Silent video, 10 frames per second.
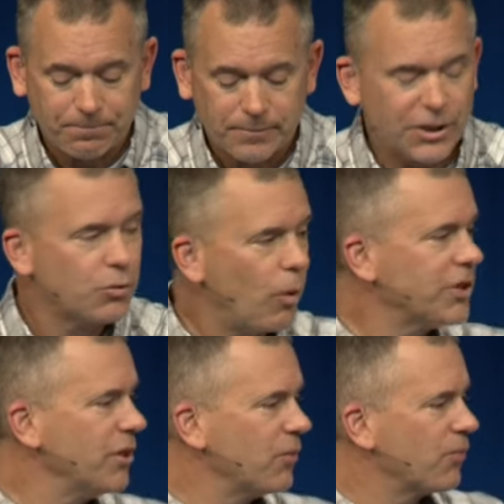this
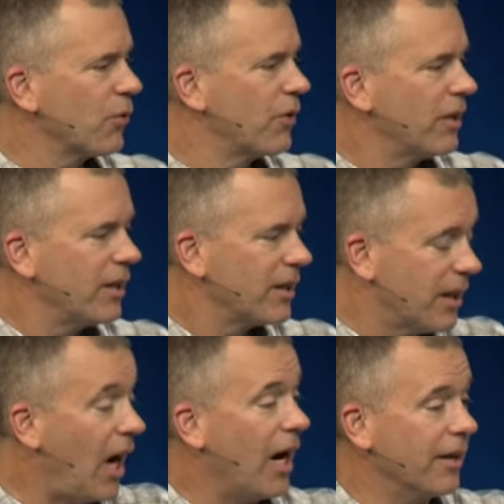wasn't for
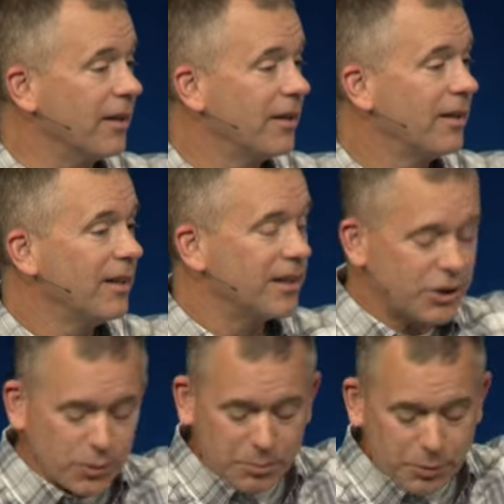God,
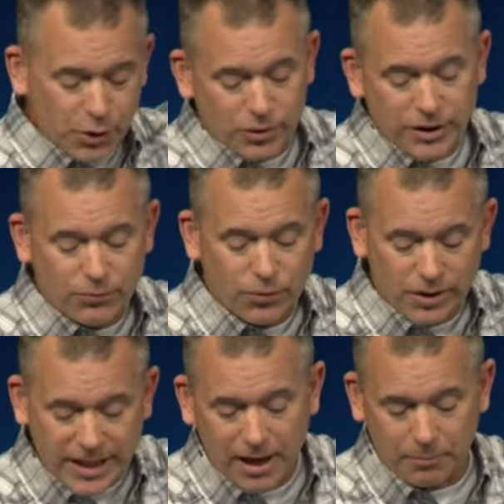this was purely for
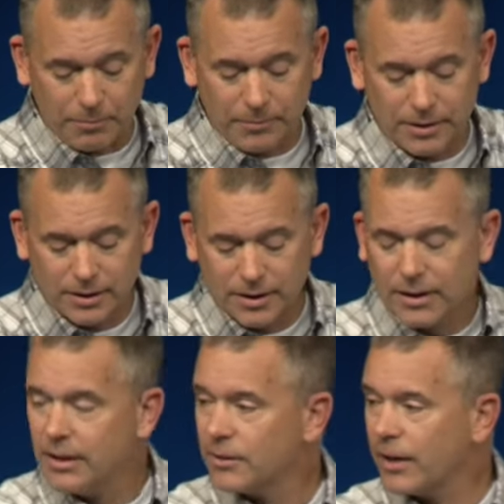them
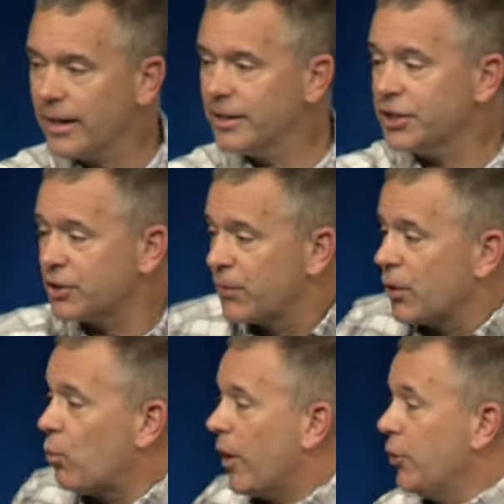right? This is for the
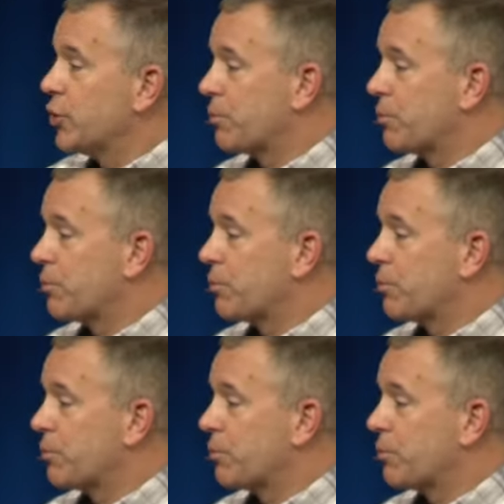one who's